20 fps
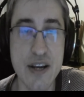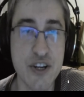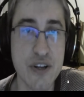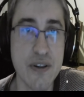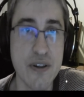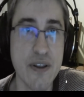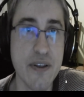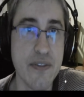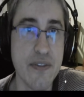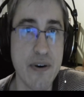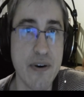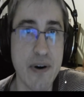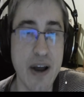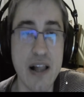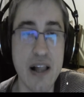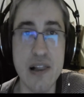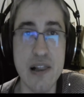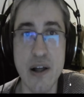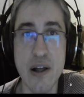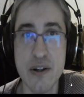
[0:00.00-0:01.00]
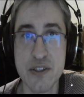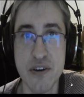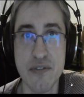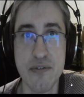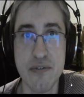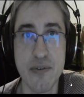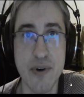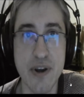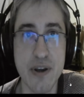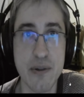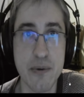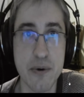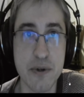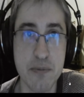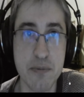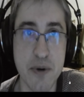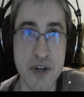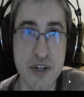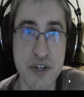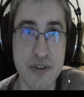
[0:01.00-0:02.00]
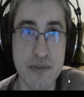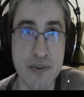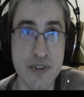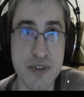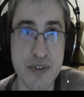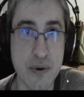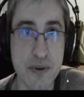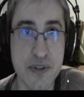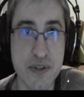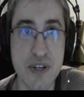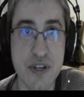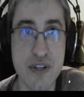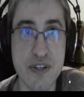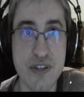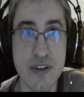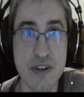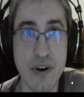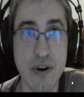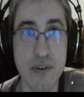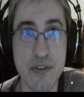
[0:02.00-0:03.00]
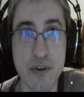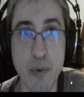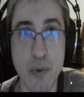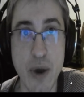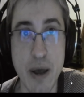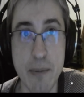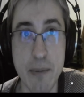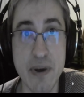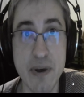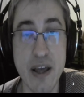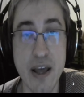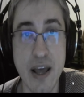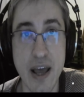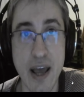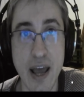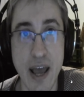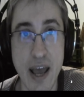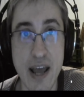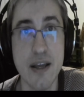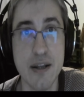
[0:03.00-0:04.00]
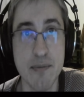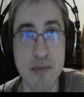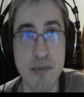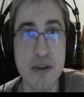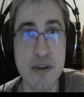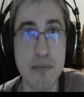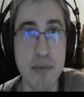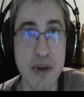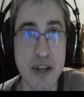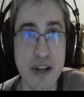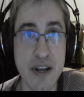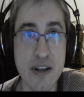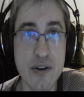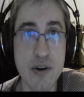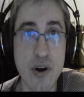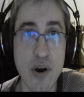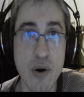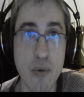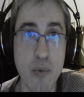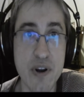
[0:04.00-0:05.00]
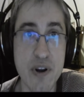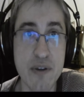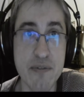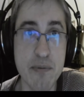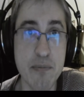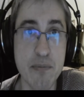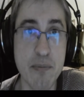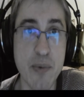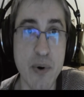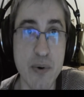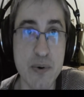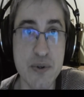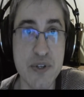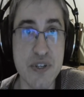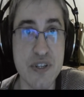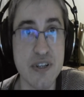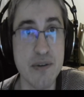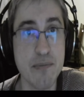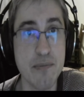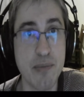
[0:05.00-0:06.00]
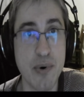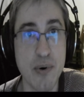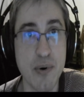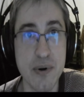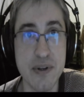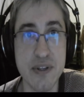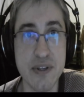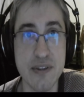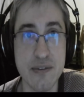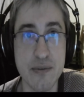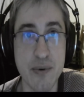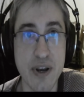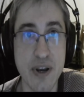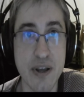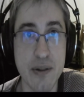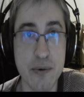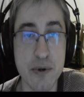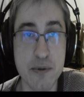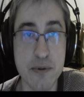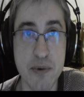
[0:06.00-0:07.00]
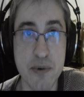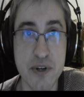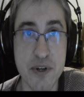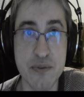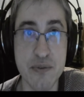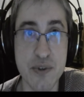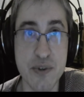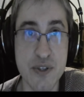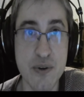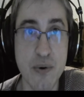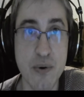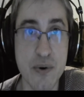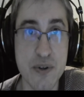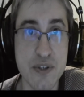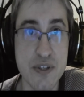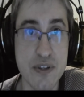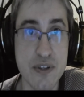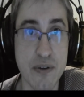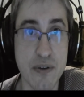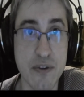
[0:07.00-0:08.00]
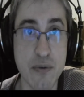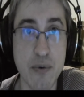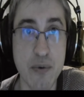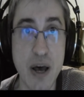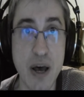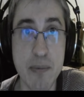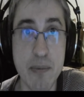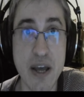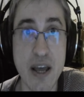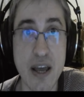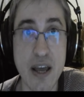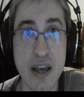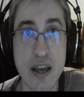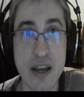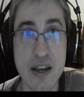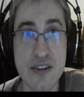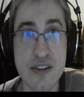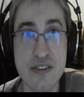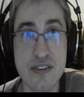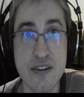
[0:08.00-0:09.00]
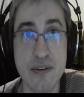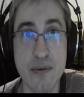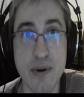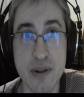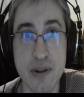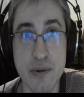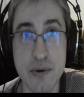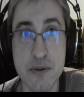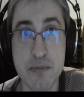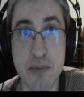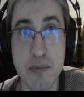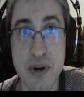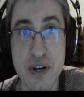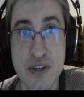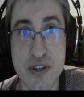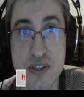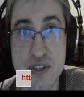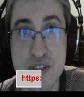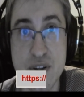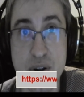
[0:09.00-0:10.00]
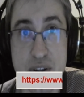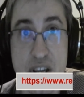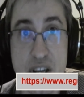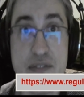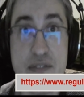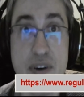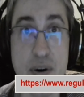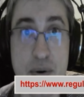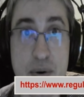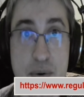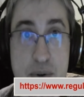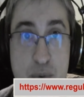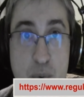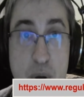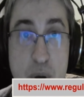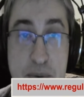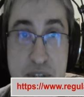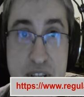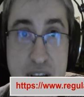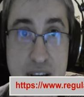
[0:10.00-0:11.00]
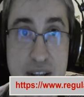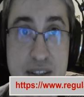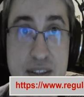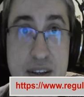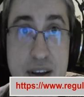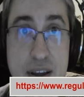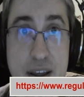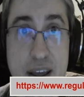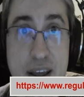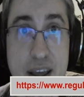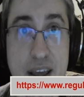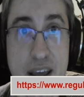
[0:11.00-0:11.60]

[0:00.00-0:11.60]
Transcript: Actually, there are a lot of regular expression resources on the web. In my opinion, one of the most important regular expression resource on the web is the regularexpressions.info's website.